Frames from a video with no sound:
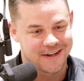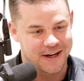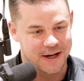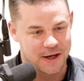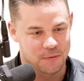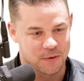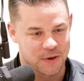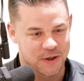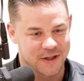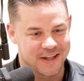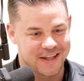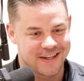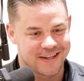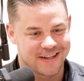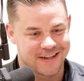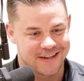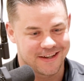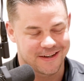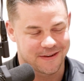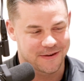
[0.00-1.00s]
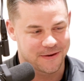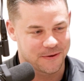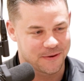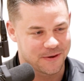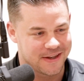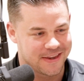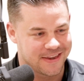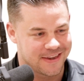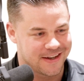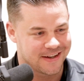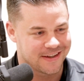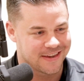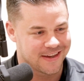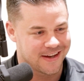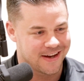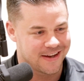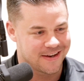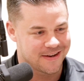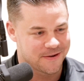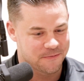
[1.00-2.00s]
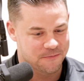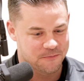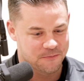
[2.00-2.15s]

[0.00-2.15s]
and really, the only thing that